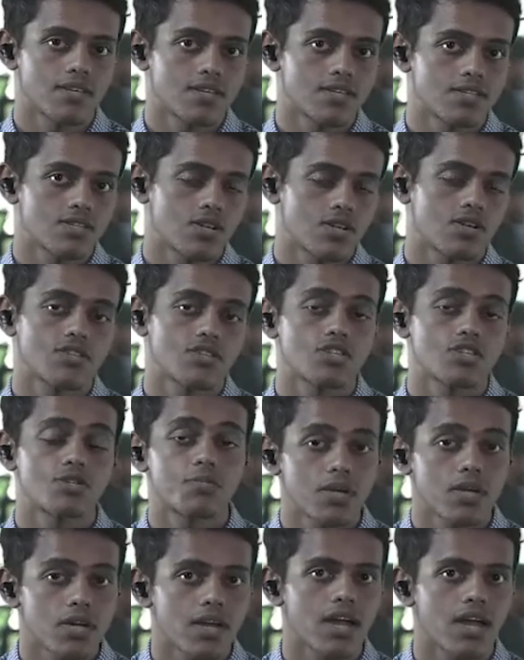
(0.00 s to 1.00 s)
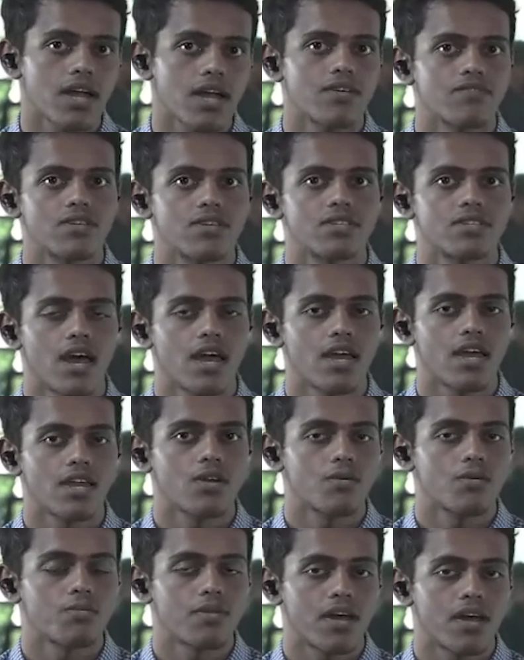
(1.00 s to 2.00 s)
sort of the spearhead of this
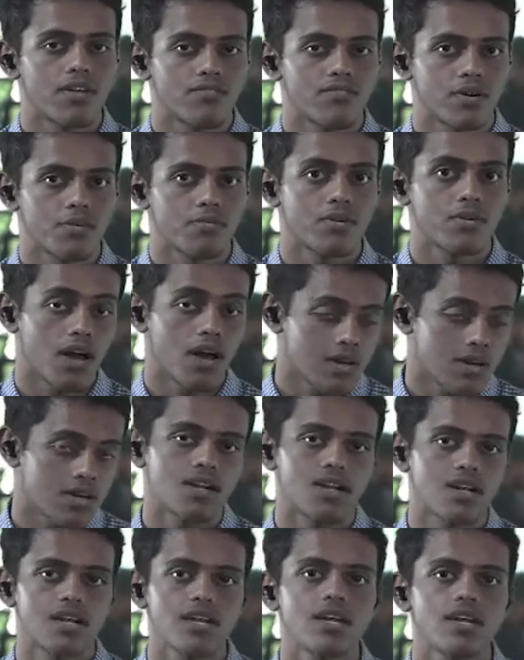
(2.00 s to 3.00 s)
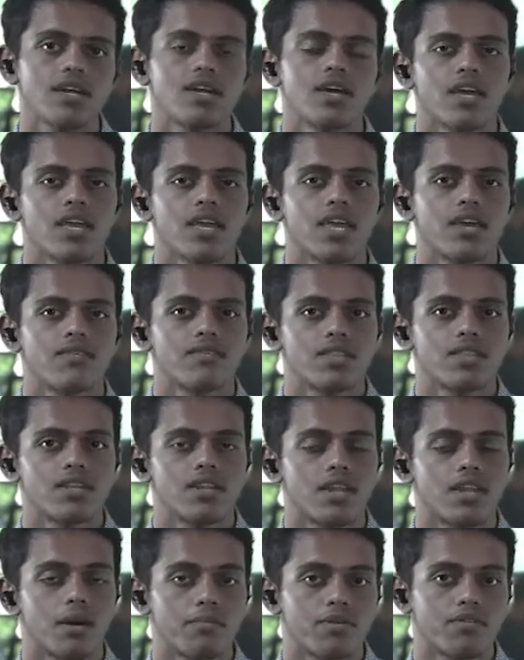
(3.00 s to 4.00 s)
IEO platform currently, given the
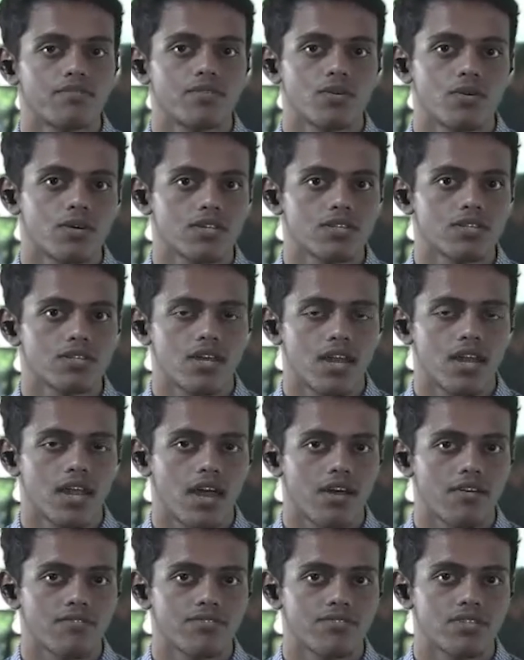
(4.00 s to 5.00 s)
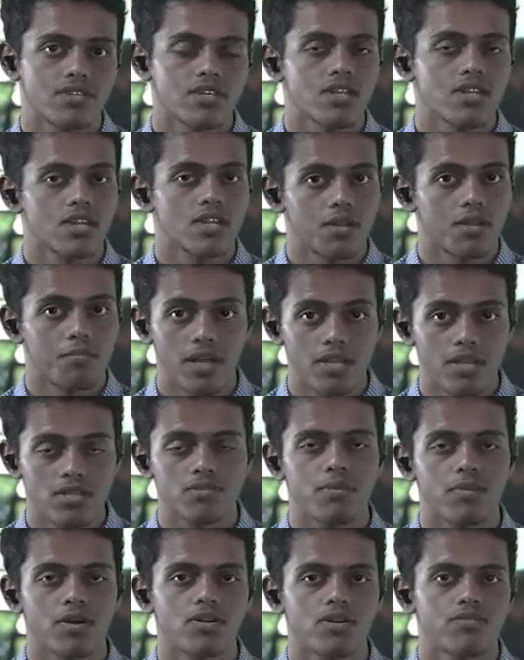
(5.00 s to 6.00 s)
number of tokens that have seen immense
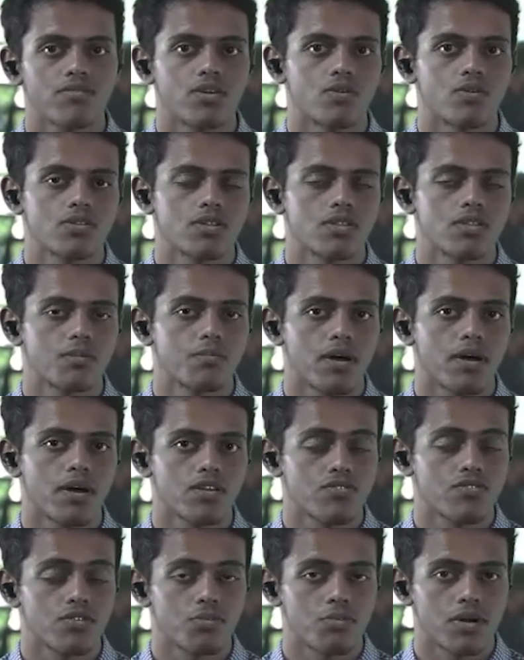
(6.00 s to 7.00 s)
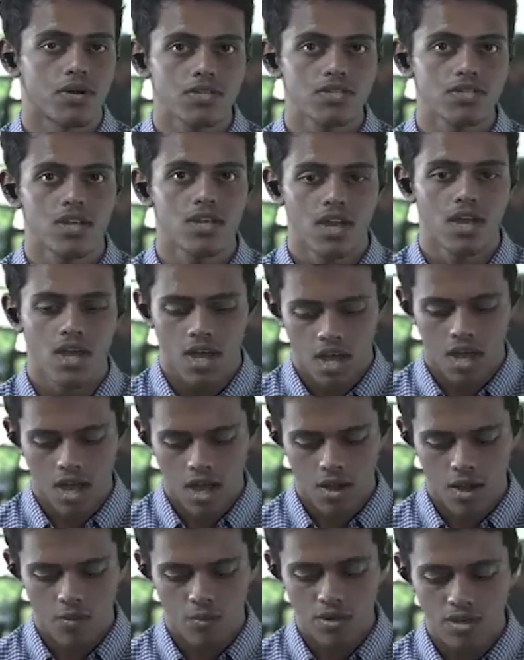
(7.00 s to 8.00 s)
amount of growth in the past few months.
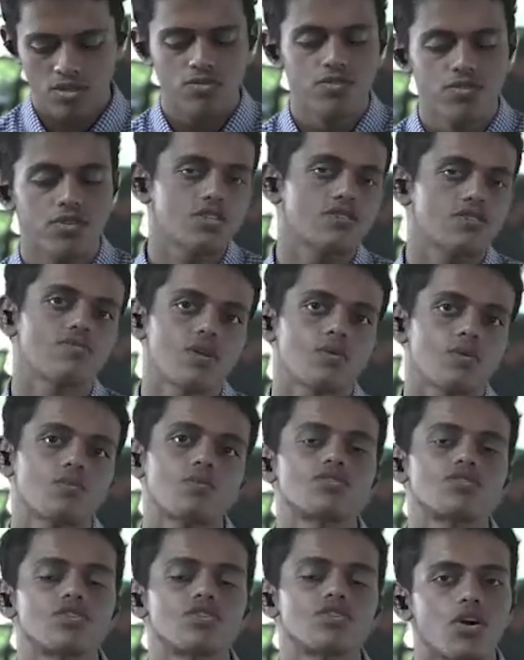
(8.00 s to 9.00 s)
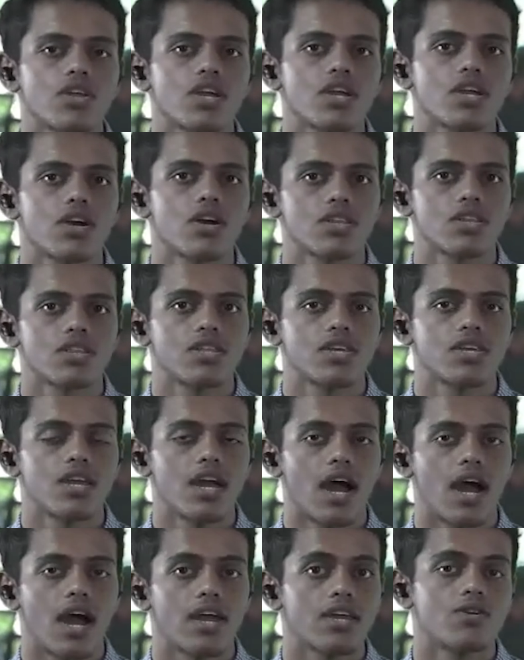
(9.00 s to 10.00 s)
First of all, what is your take on the
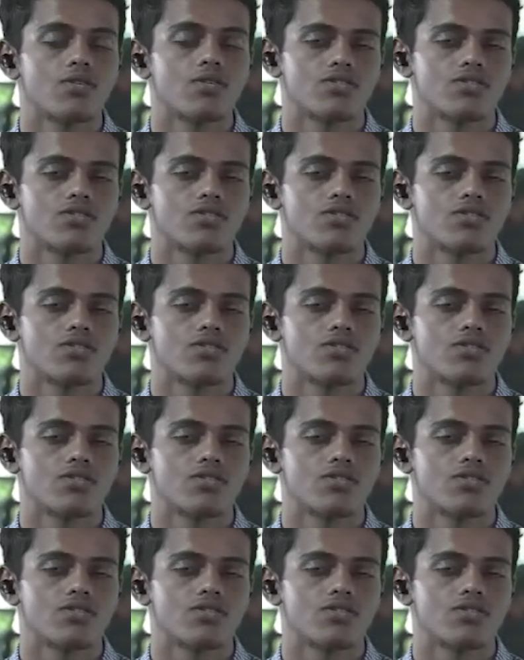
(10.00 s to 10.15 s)
IEO